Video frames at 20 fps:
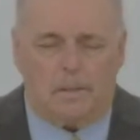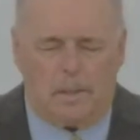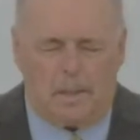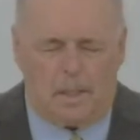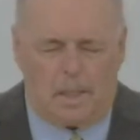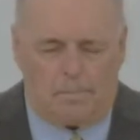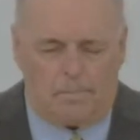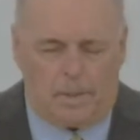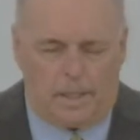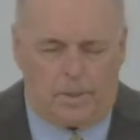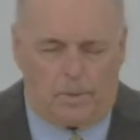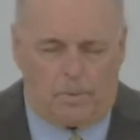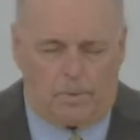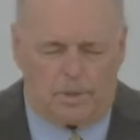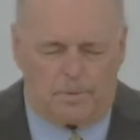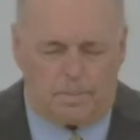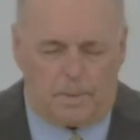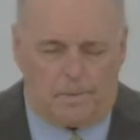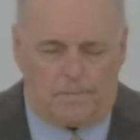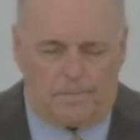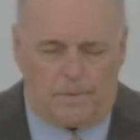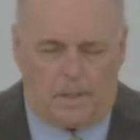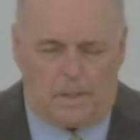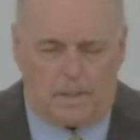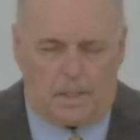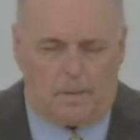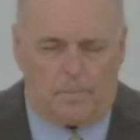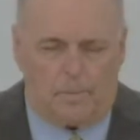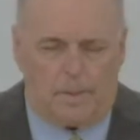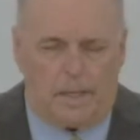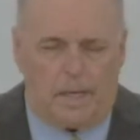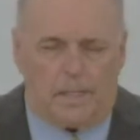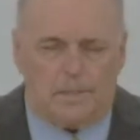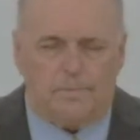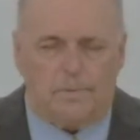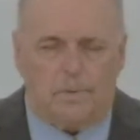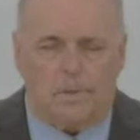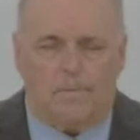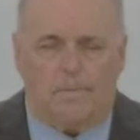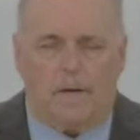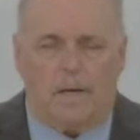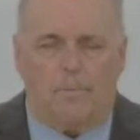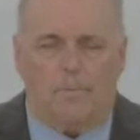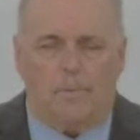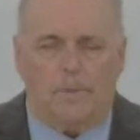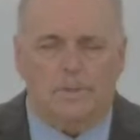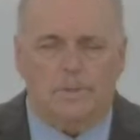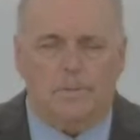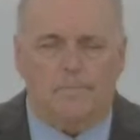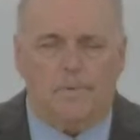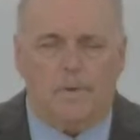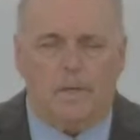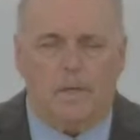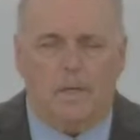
led by your Spirit, Father God. We ask for divine wisdom